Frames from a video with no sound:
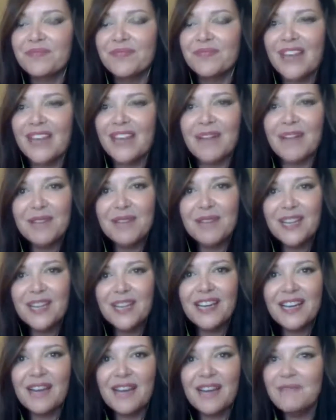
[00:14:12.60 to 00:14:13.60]
I'm
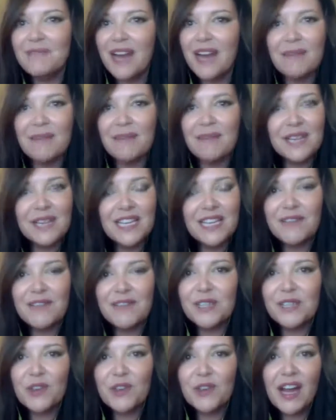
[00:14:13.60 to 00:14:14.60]
gonna give it a
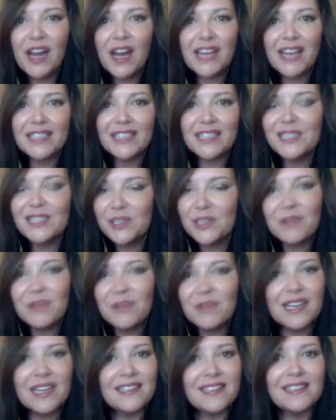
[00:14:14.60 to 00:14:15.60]
try. Let's do
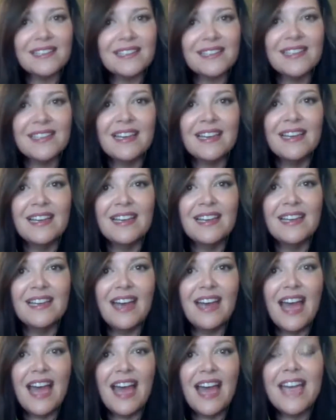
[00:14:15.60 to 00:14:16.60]
this.
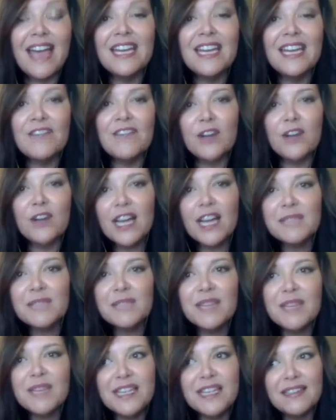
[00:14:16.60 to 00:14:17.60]
And if your
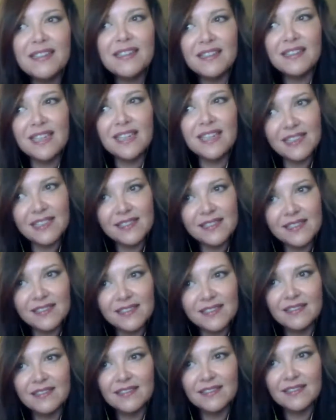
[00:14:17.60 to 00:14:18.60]
husband is
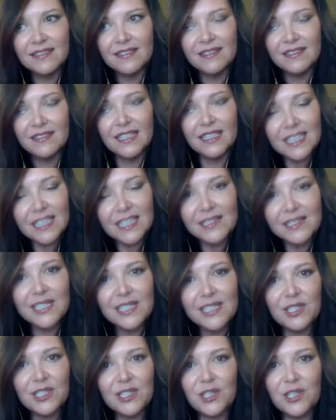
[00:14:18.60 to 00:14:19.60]

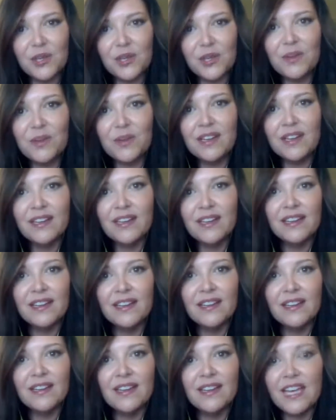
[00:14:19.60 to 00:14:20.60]
listening to you,
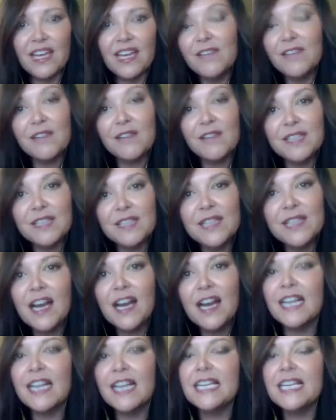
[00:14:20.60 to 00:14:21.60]
and even if he's
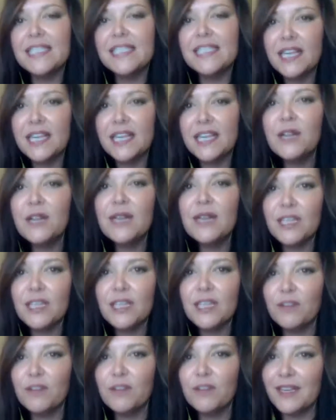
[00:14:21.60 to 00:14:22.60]
not, he's hearing
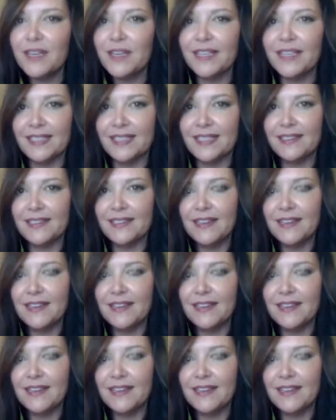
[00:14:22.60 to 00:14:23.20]
your feelings.